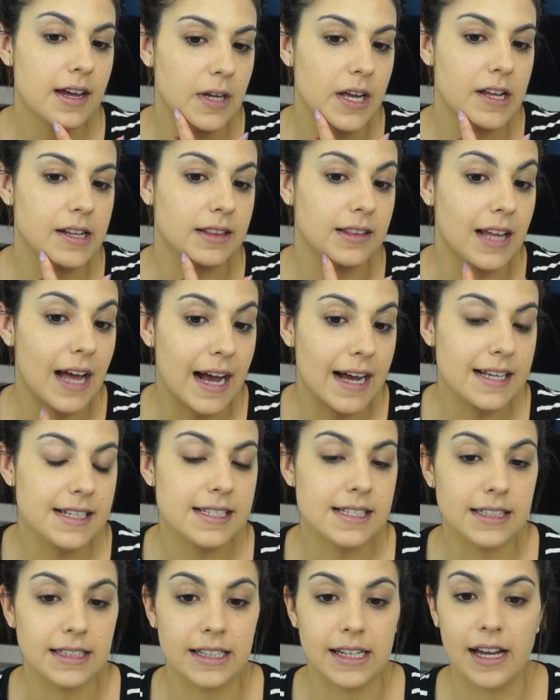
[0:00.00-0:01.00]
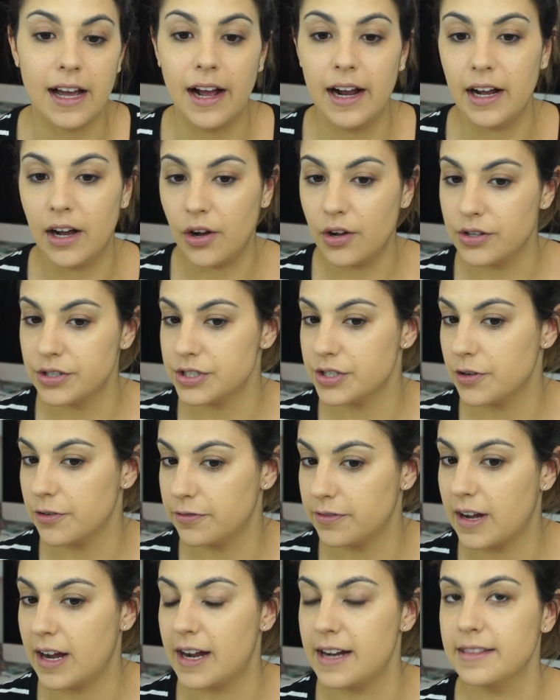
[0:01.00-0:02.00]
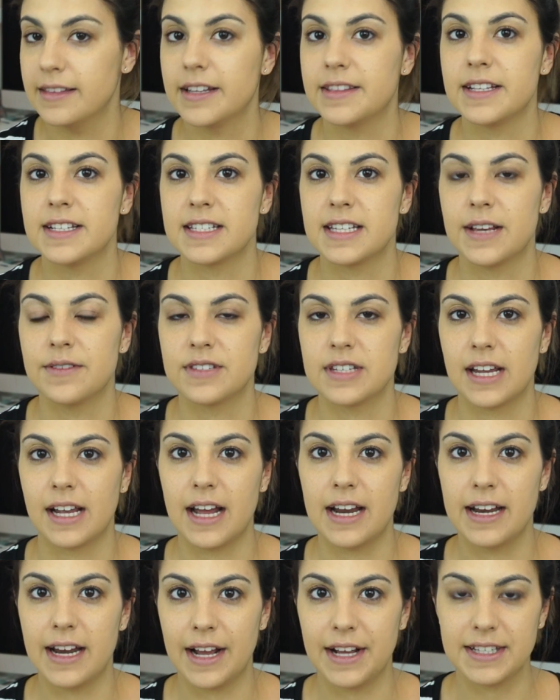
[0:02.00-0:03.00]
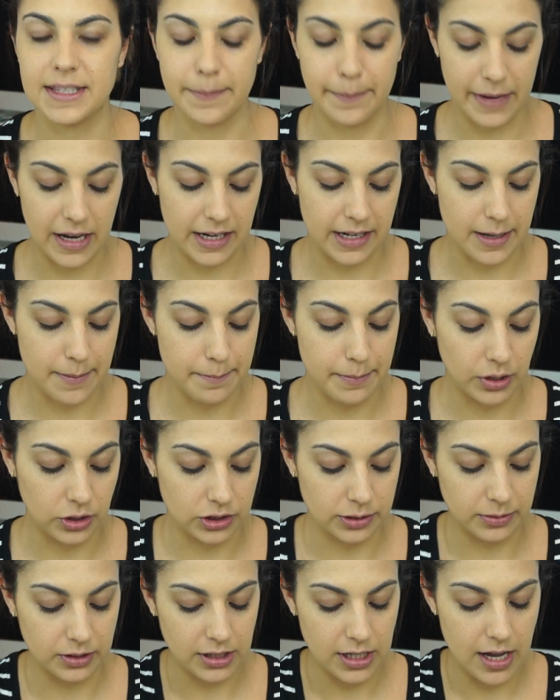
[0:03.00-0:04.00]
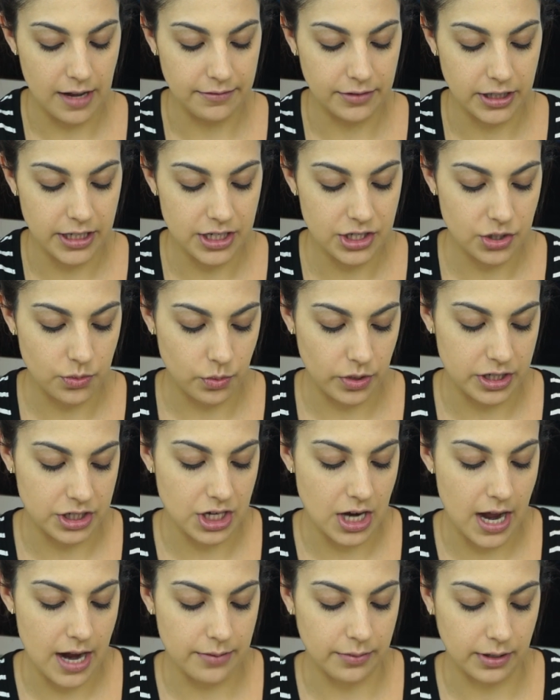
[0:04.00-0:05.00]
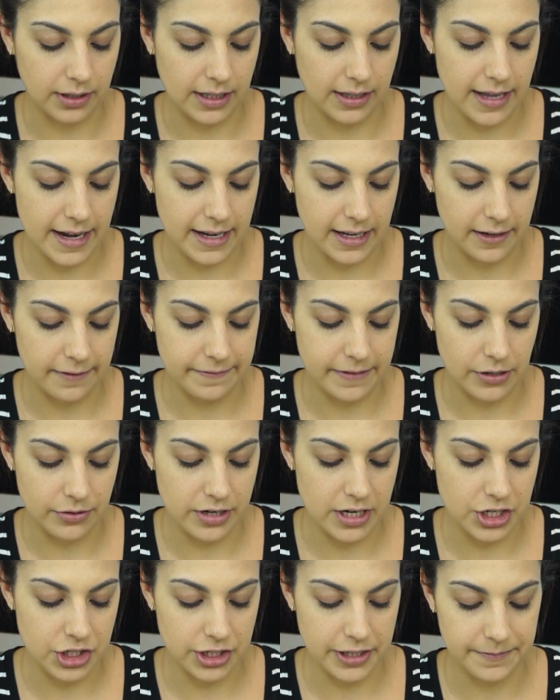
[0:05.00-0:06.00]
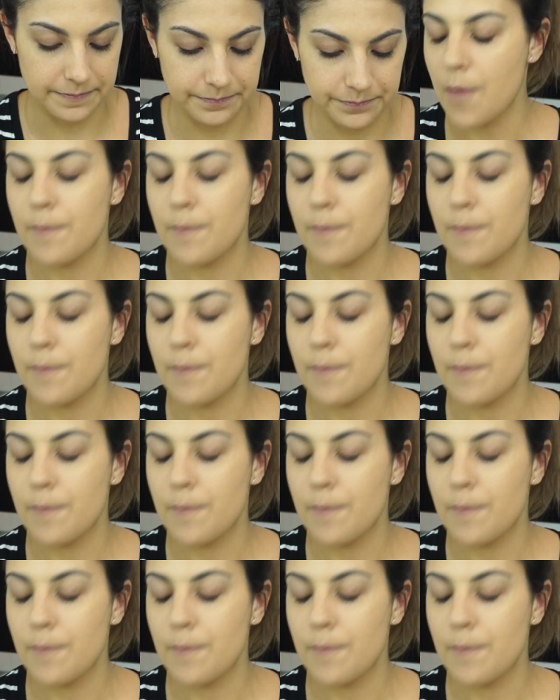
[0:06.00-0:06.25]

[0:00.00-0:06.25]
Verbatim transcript: And lastly, I also find that this gives like a nice medium buildable coverage, which I really like in a foundation.